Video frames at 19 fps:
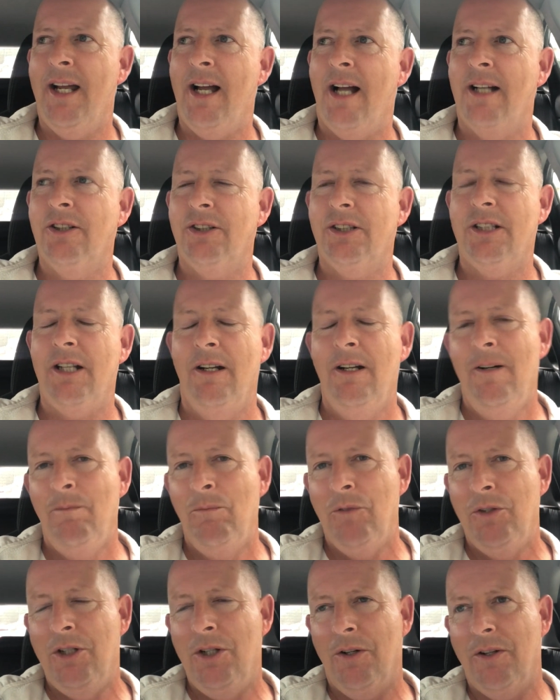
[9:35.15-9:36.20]
I just, do
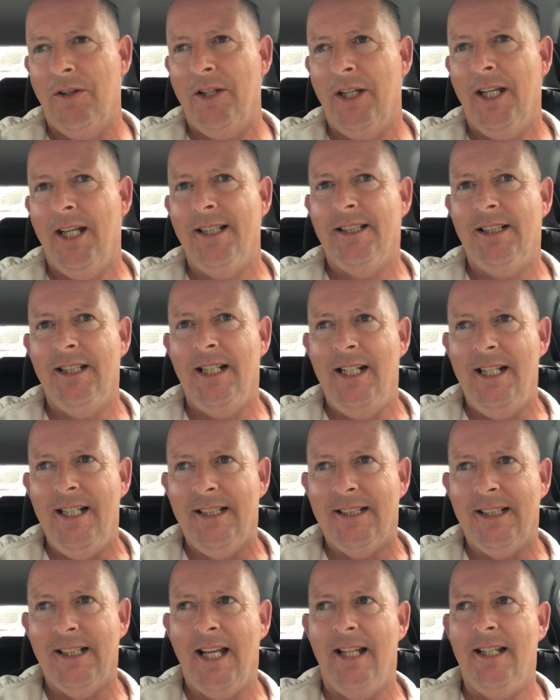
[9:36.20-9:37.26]
you know the thing is, you need
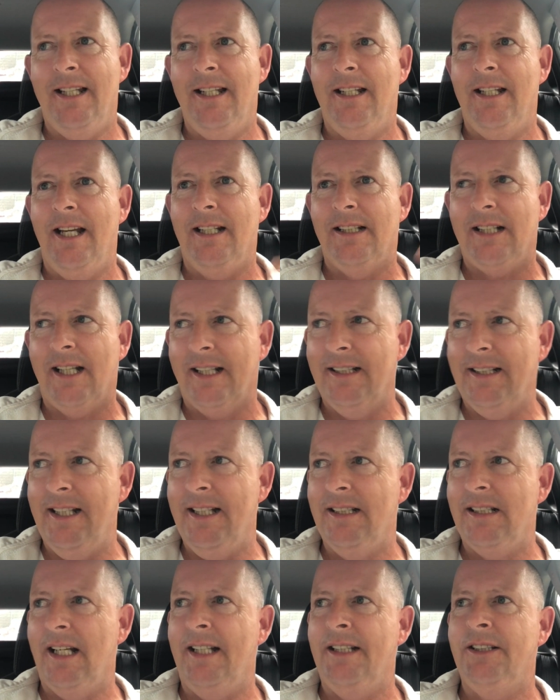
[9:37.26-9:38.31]
to get the, it's like a
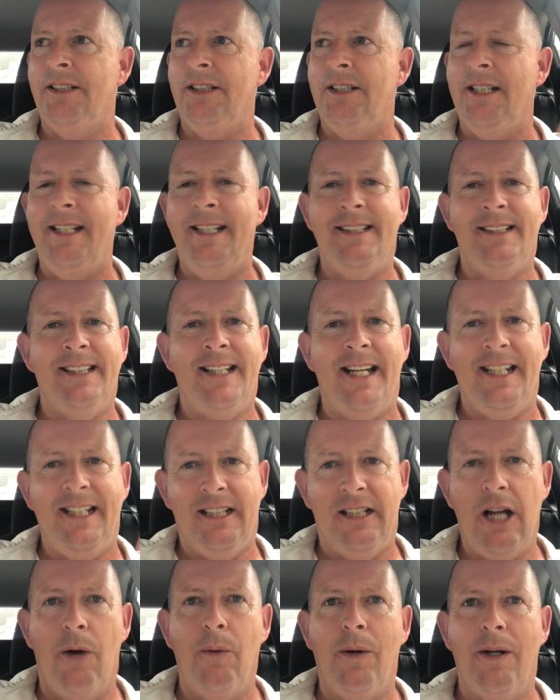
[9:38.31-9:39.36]
diesel engine. You need to get it
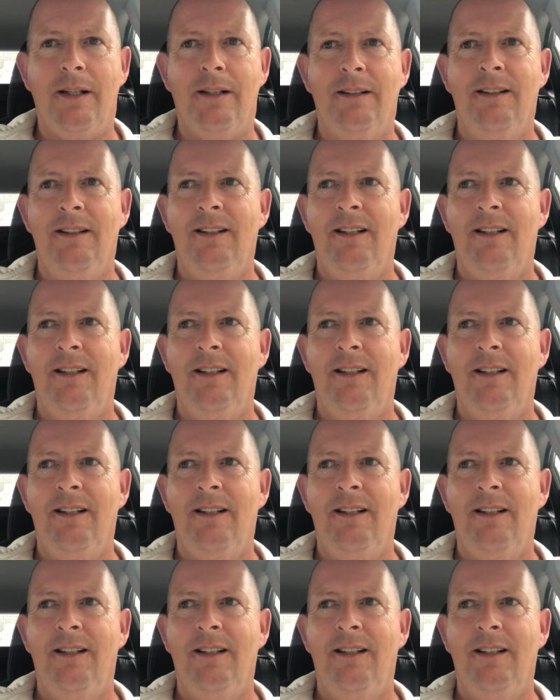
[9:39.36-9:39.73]
going.